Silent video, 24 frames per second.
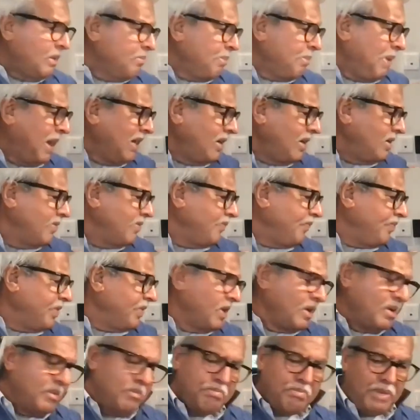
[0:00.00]
But
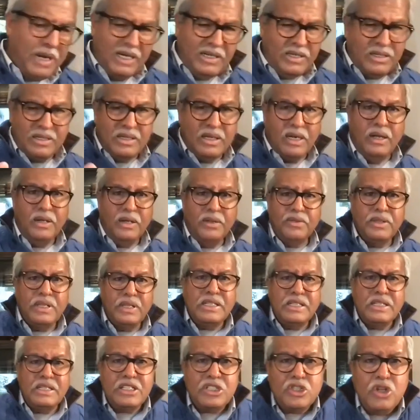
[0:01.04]

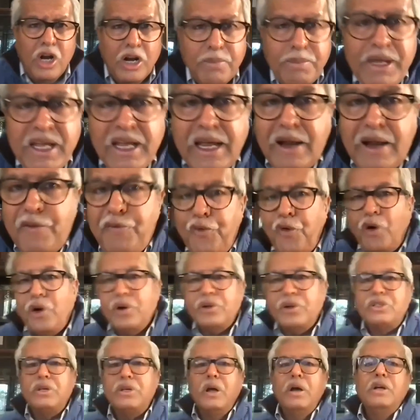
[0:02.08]
it's not being
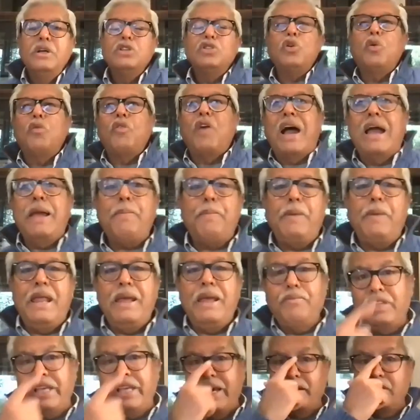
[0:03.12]
enforced. So why
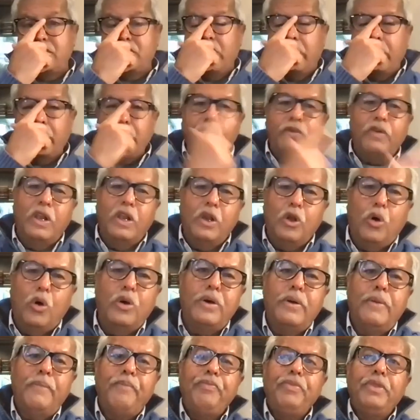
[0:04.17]
blame the executive
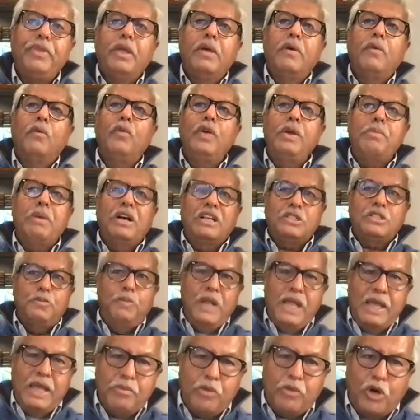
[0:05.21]
alone? We must
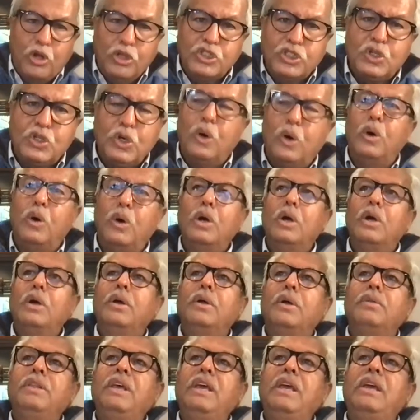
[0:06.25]
blame also
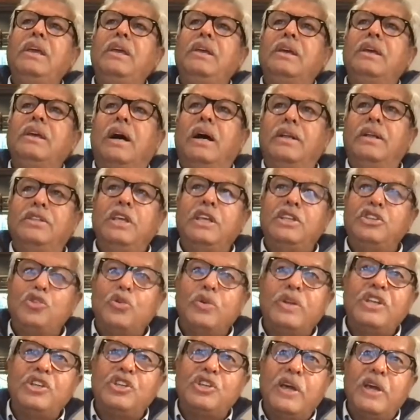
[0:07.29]
the
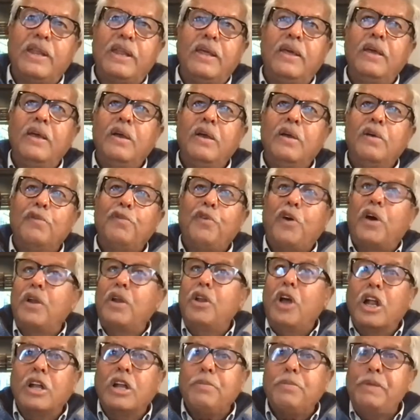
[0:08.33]
judiciary for
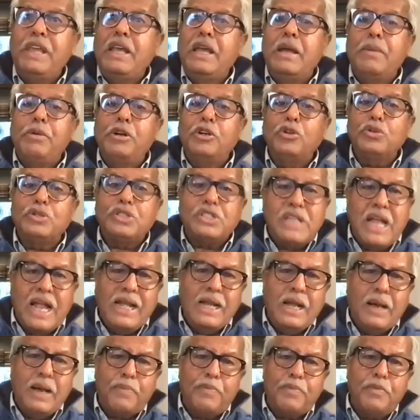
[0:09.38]
not being able to
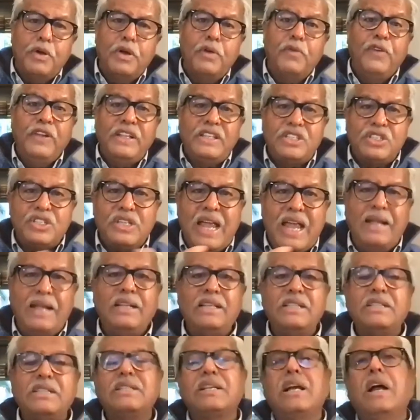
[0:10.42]
stand up,
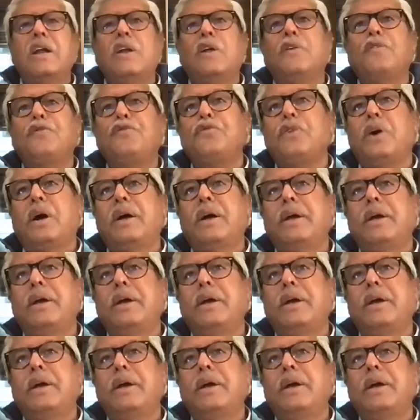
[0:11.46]
withstand this kind of,